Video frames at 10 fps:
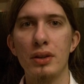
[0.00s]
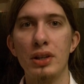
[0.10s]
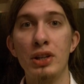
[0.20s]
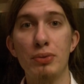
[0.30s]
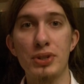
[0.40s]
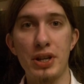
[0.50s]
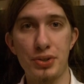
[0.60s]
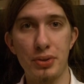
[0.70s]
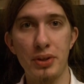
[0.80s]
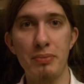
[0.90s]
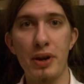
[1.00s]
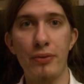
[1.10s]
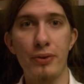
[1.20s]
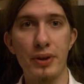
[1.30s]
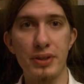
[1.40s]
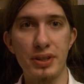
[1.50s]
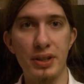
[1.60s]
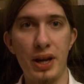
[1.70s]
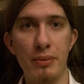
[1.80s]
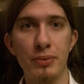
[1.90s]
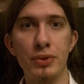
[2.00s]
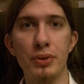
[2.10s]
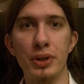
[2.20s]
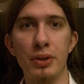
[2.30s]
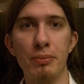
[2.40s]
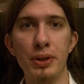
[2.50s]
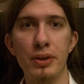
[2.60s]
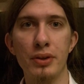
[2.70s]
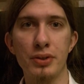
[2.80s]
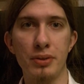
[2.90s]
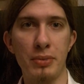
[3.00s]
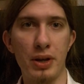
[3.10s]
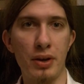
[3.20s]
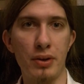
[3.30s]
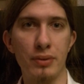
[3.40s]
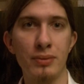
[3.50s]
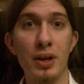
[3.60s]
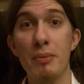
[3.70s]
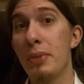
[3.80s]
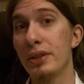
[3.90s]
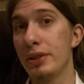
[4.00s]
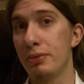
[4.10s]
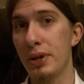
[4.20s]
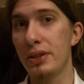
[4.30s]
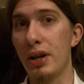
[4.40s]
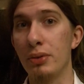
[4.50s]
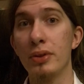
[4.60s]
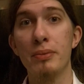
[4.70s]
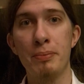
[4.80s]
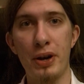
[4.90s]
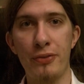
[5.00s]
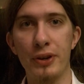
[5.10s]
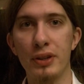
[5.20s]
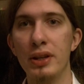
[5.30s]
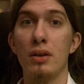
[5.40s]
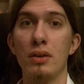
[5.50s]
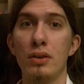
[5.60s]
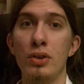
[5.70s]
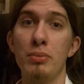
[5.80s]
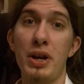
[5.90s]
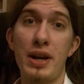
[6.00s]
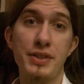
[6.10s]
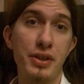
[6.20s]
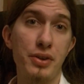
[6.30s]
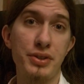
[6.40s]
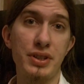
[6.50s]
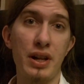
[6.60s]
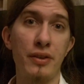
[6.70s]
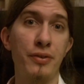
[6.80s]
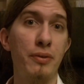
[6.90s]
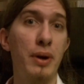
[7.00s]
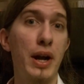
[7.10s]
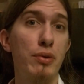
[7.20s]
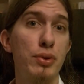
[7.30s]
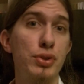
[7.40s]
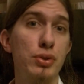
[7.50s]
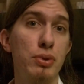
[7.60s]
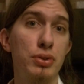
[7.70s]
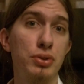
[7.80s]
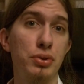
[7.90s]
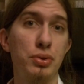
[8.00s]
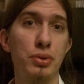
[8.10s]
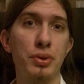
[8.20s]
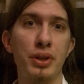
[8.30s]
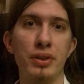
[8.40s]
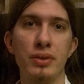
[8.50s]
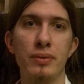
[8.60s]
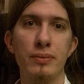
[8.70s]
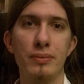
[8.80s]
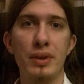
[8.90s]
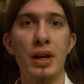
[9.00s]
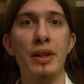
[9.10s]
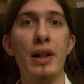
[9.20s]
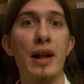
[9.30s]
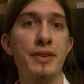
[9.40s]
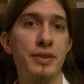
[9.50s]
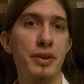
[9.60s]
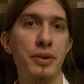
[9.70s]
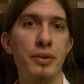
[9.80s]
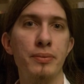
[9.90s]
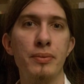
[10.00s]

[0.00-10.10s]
It was actually my first time doing Bigos on my own, but it went out perfectly. You may ask yourself, why would you want to do it? And I'll answer you.